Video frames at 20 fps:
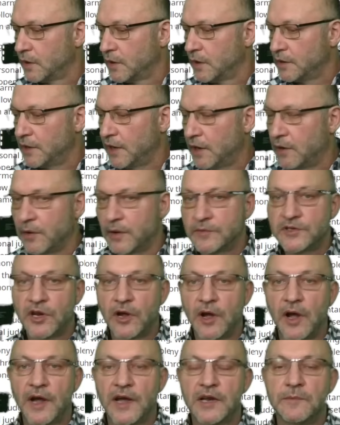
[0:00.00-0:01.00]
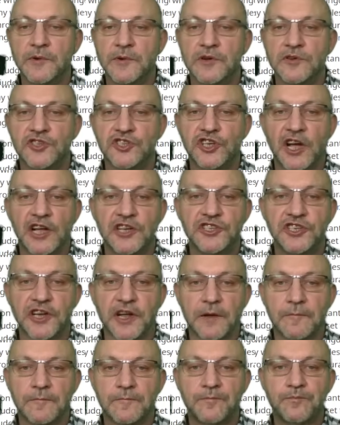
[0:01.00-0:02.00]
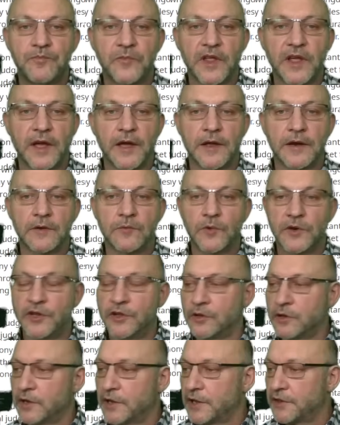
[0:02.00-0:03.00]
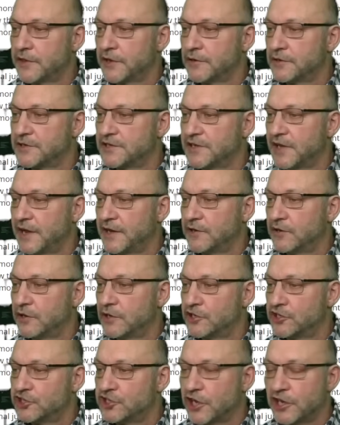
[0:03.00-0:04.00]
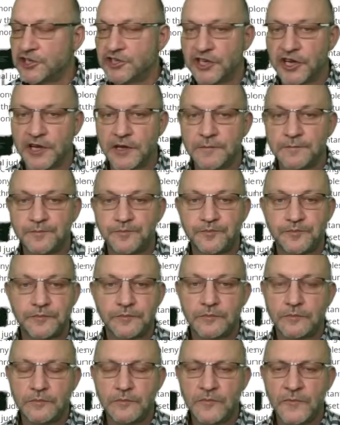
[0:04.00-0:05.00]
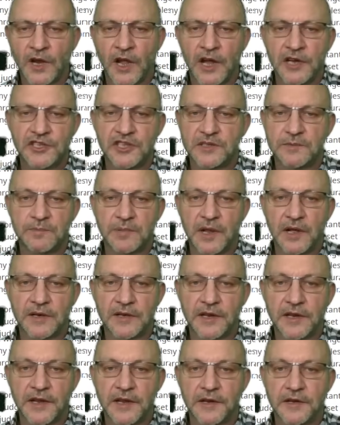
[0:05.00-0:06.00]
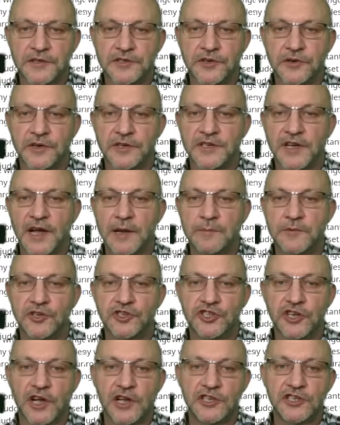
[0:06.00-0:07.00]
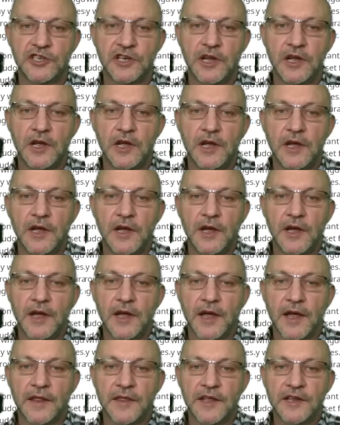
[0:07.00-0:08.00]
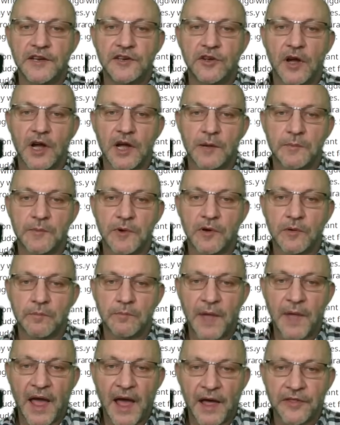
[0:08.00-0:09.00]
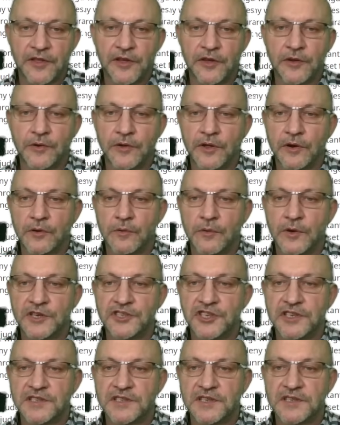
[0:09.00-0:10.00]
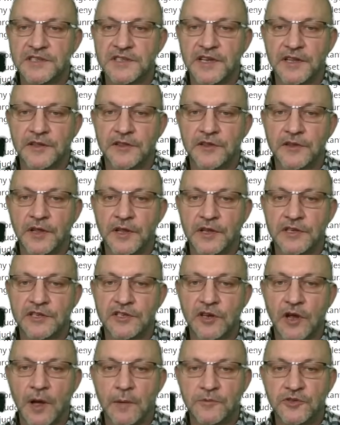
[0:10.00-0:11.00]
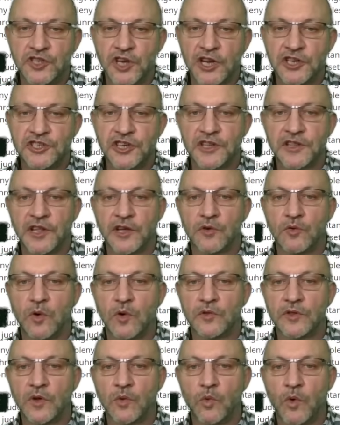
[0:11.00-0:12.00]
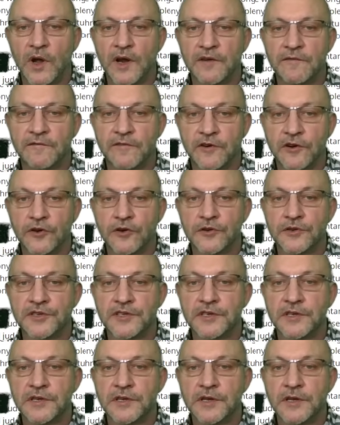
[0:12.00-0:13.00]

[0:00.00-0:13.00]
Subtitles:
Now, I was talking about judging, and when you look at their site on judging, I just plugged it in, is there a time to judge? And they talk about Matthew, you know, where Jesus said, stop judging. They quote the one verse.